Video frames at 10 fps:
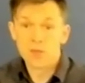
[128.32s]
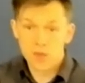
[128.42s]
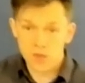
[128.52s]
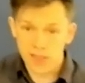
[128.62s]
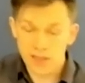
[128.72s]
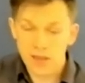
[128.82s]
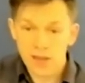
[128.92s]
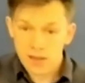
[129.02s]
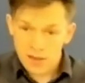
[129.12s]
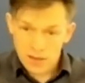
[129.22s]
between,
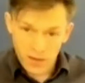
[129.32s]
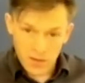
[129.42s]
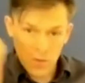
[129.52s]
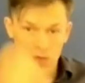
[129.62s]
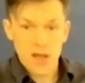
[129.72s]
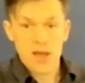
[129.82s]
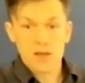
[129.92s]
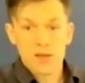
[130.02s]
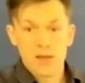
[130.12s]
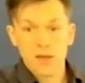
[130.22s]
on the one hand,
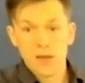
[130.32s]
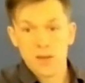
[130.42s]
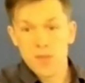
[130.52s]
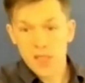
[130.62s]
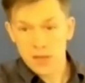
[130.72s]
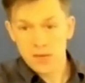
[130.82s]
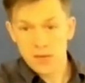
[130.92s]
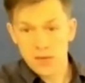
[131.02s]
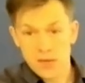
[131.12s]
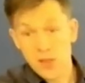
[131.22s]
uh,
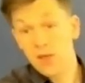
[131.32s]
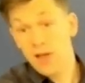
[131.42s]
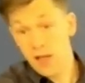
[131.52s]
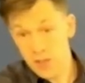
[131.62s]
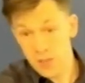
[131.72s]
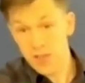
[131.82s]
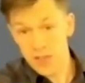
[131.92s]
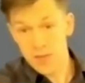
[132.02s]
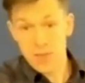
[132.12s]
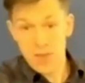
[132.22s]
Sullivan
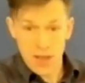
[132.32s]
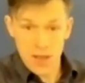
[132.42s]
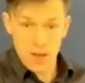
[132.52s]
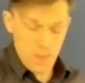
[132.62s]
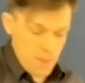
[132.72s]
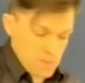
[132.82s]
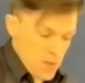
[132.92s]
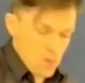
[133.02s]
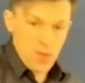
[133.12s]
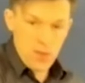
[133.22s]
algebras um,
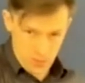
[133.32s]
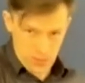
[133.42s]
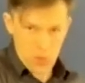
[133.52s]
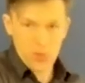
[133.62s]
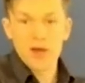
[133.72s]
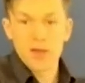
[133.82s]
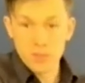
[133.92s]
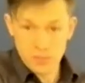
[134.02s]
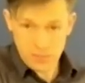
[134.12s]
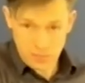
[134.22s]
with ordinary
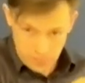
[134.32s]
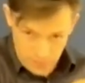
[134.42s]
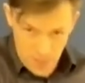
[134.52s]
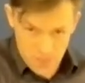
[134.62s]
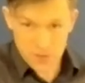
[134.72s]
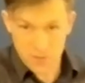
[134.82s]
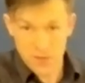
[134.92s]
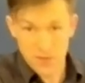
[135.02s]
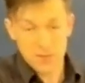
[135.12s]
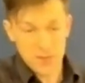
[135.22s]
maps of
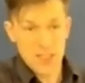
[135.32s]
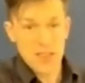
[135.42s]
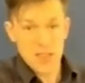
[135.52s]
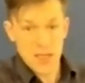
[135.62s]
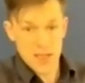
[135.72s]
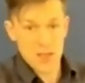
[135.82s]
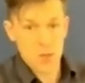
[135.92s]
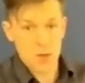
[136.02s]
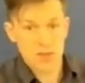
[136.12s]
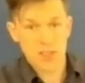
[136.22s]
CDJs as
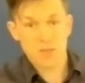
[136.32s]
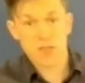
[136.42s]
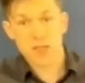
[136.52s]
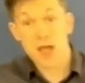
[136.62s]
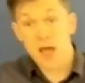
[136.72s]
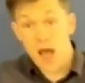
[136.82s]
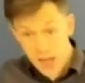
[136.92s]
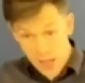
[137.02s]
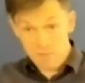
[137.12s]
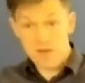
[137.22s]
morphisms,
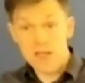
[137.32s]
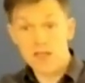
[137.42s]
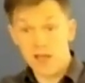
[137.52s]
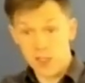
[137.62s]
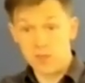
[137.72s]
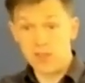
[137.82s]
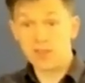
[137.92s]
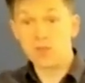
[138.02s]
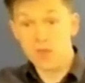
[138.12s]
and an infinity algebras